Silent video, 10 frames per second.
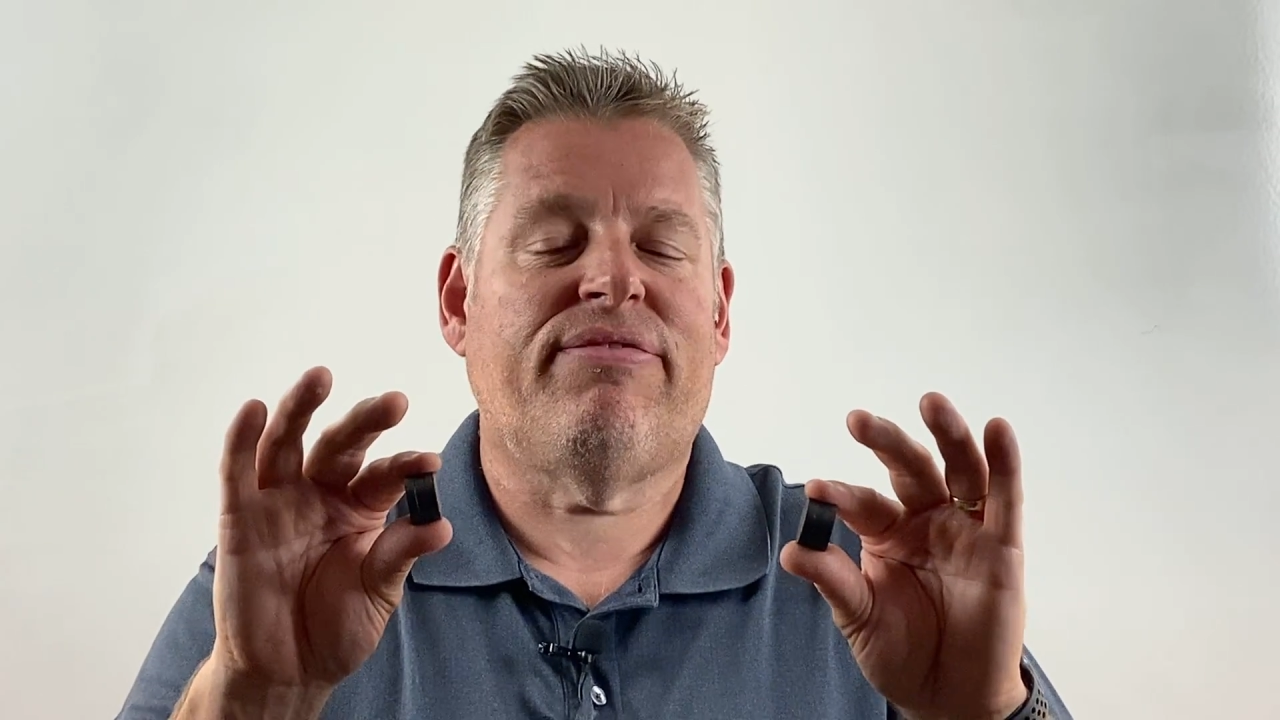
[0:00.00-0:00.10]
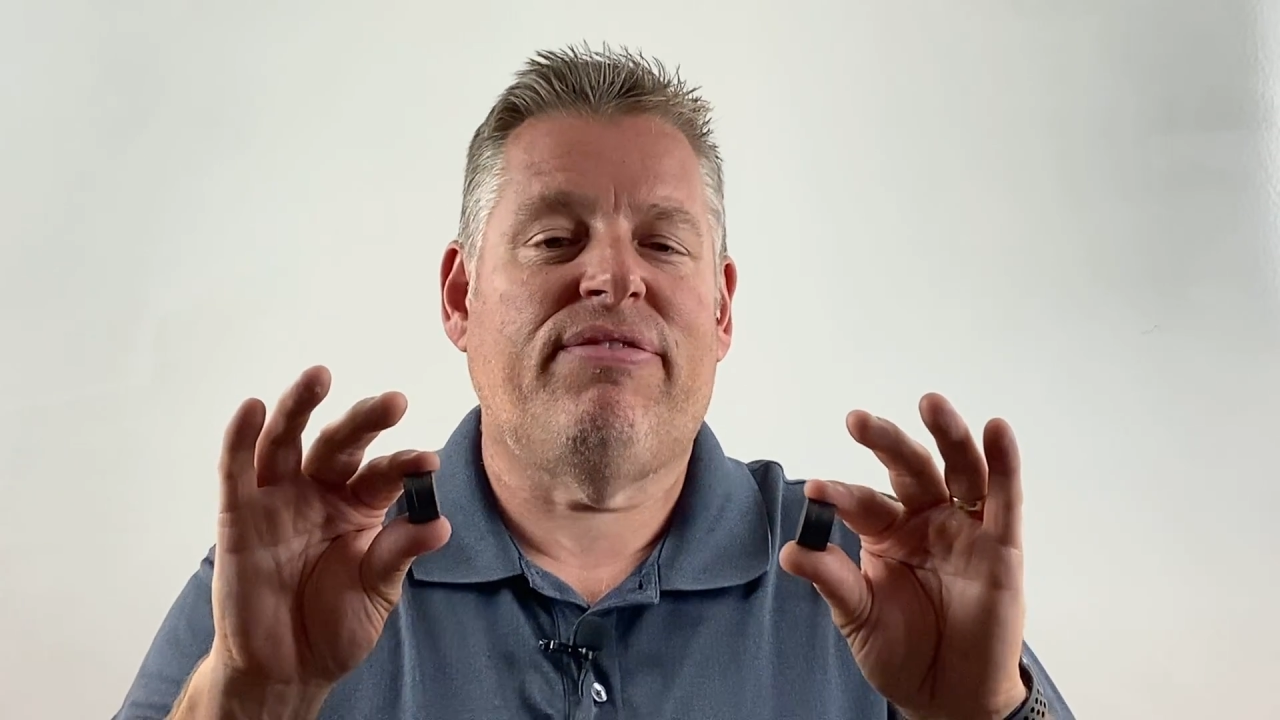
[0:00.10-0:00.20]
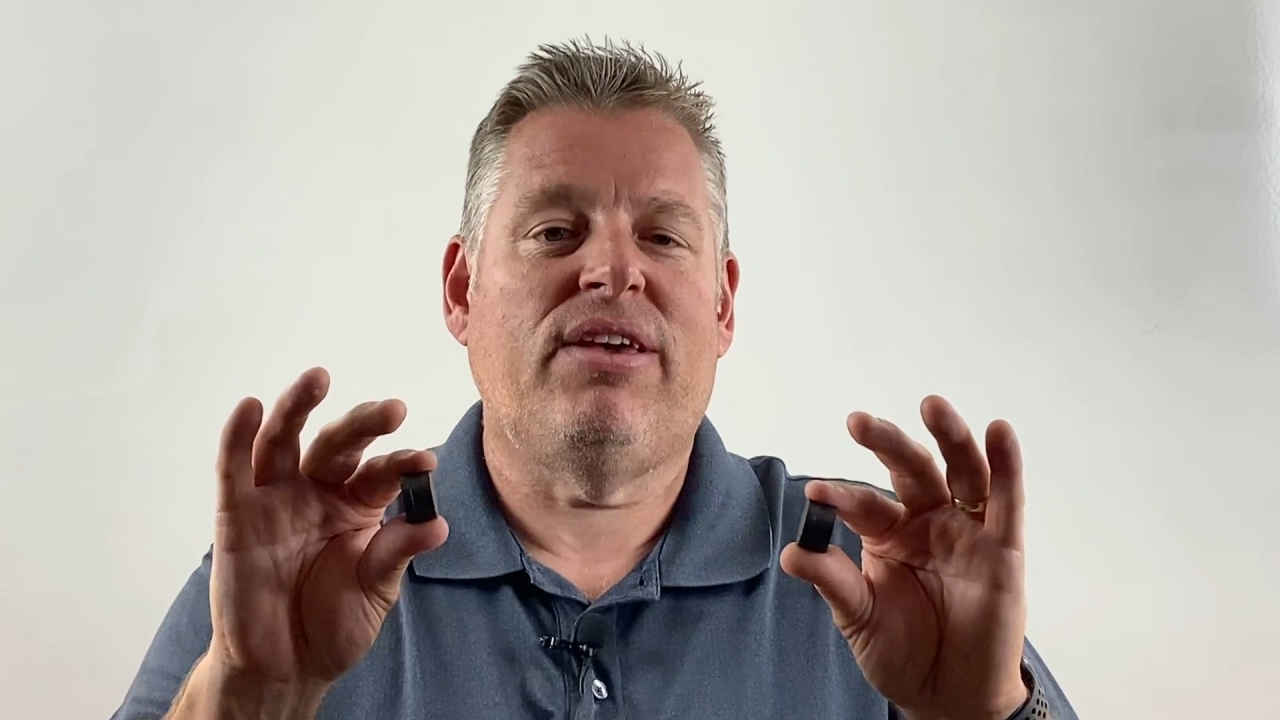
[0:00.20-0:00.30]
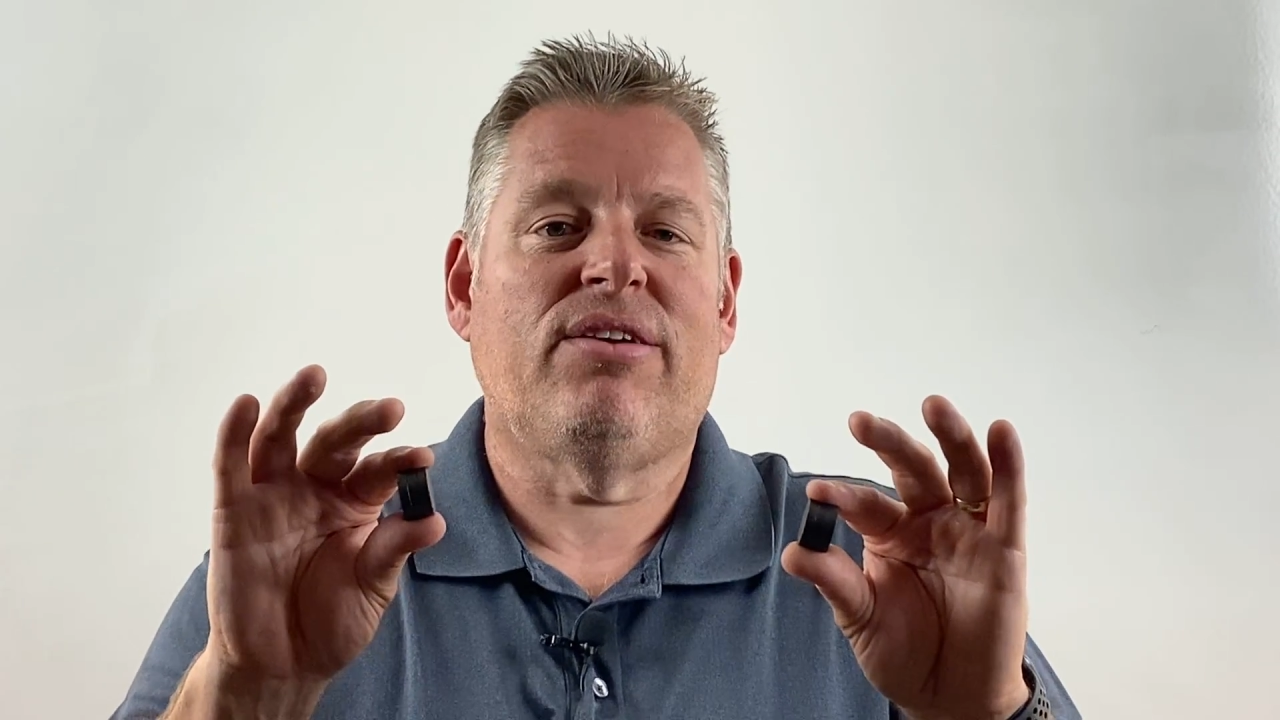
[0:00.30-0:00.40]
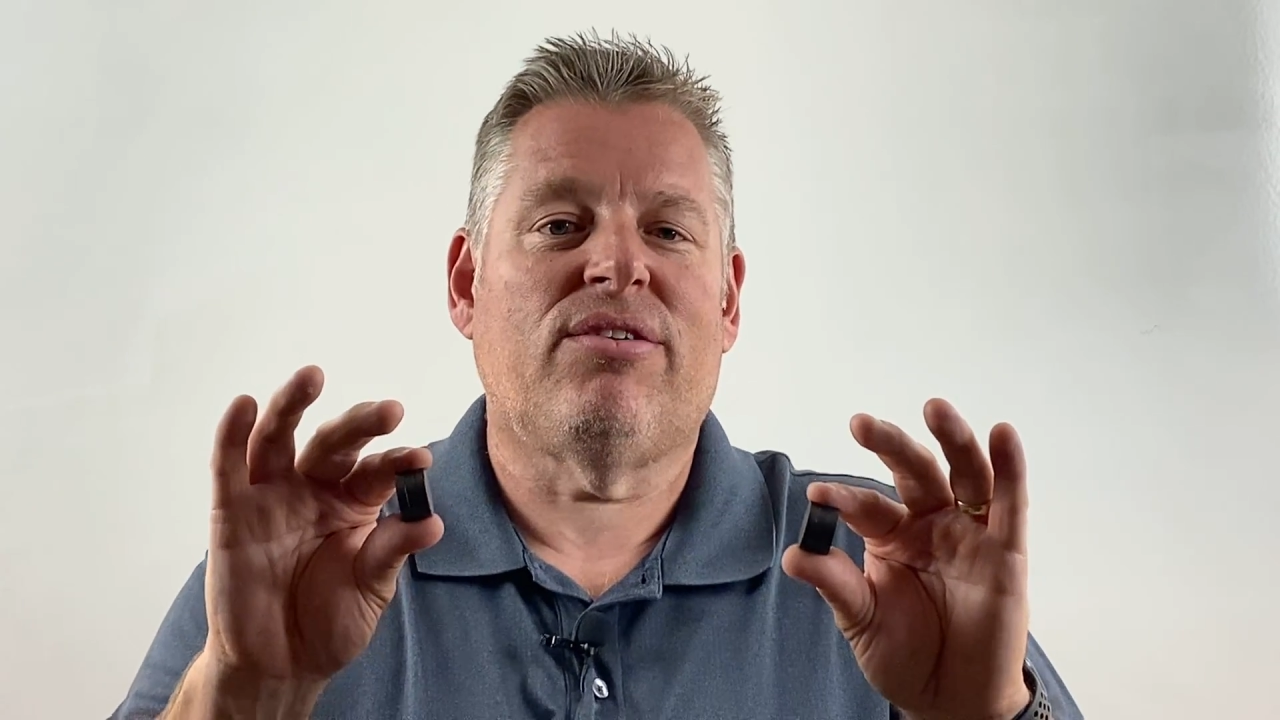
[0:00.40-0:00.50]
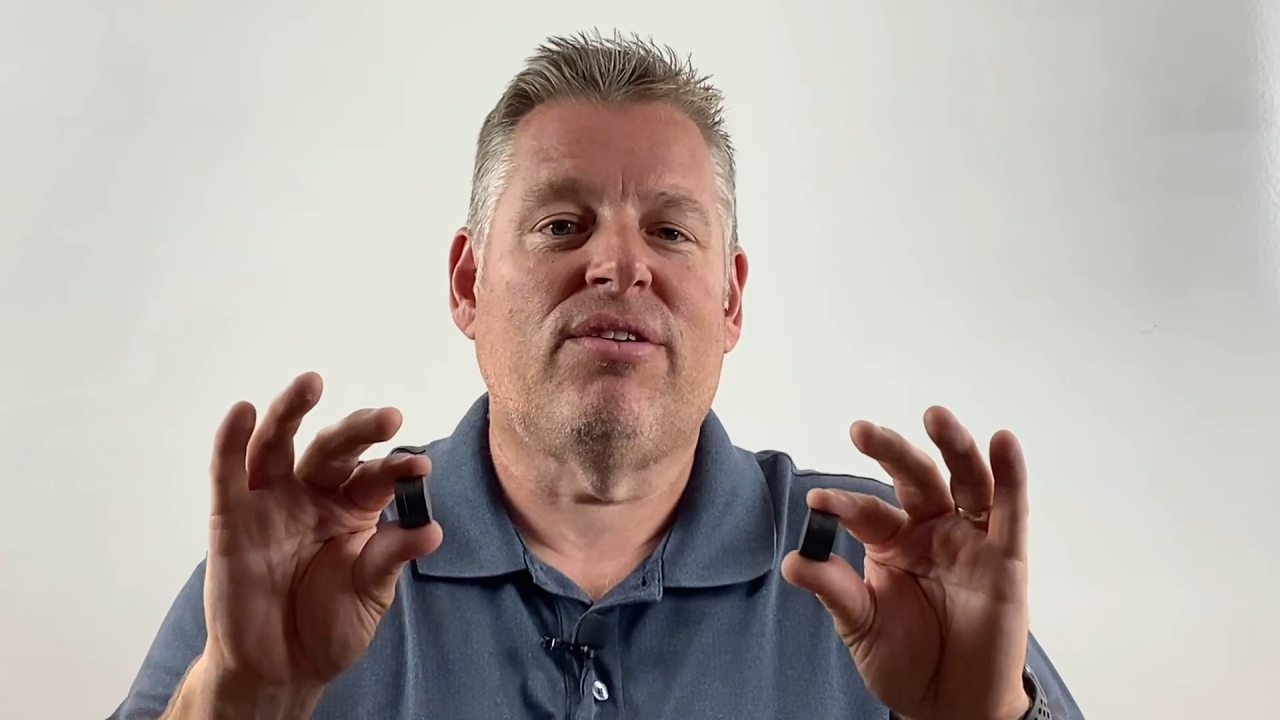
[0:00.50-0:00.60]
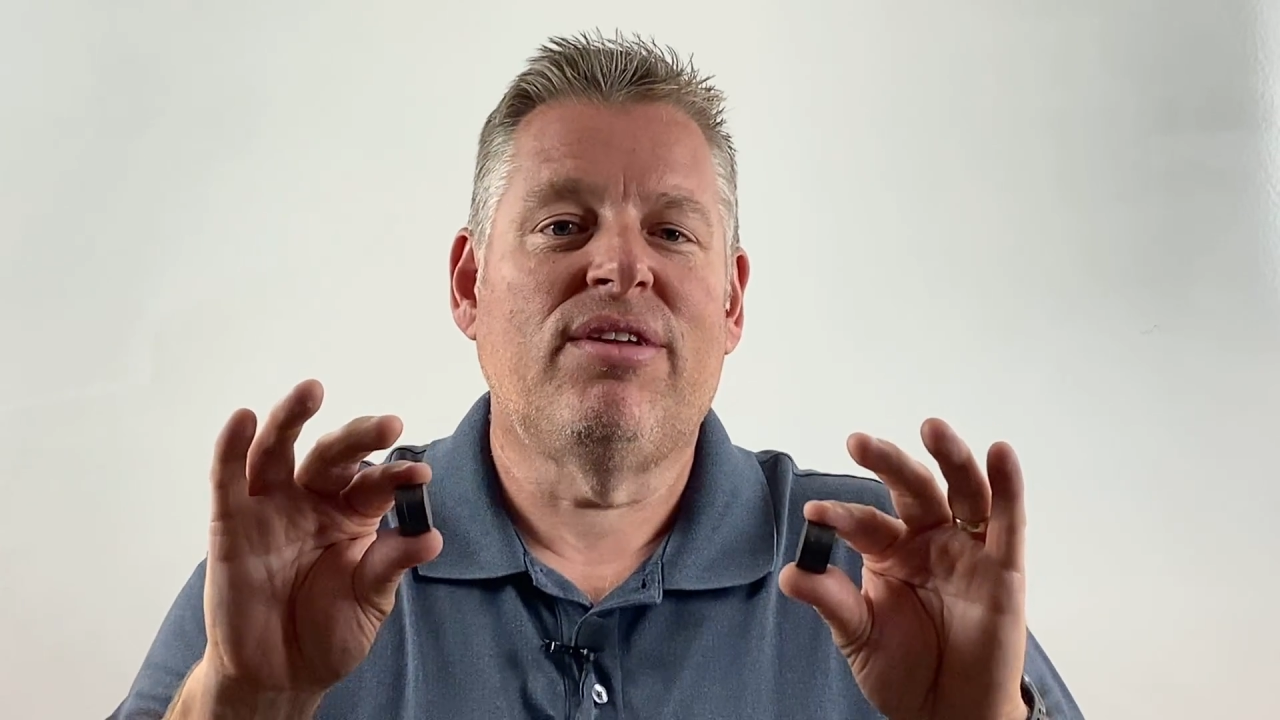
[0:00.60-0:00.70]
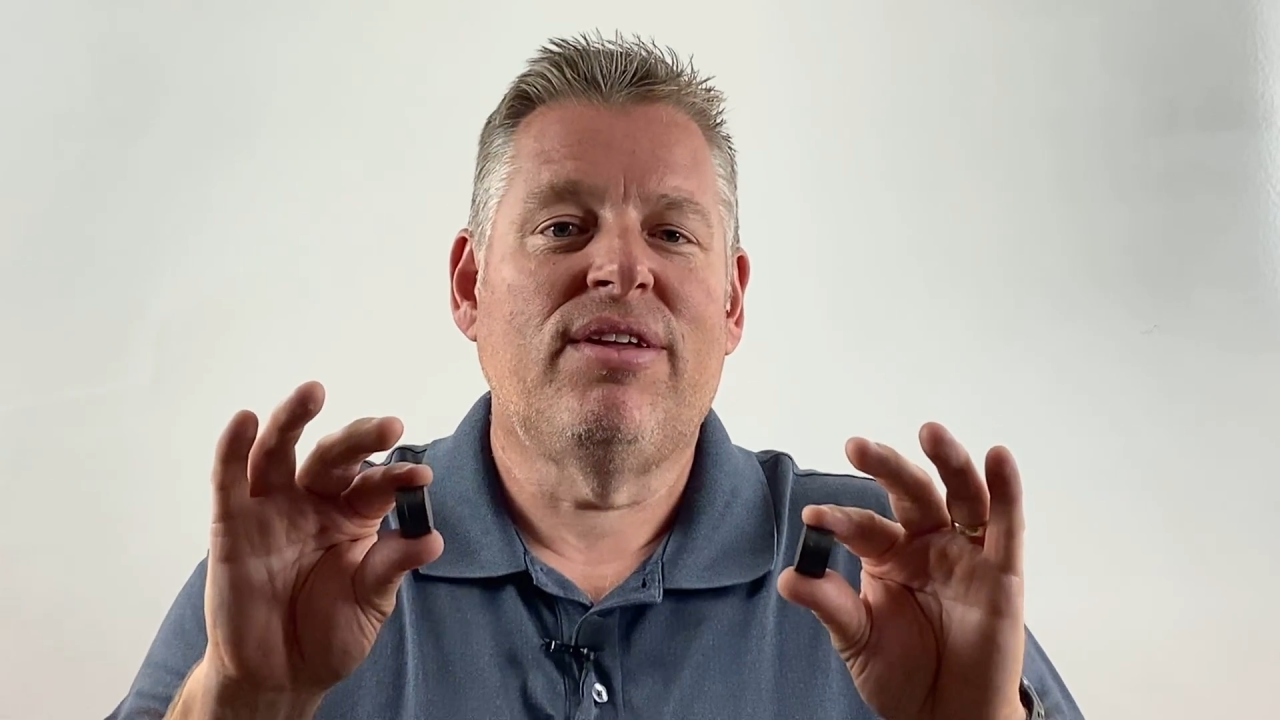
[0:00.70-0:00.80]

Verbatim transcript: feel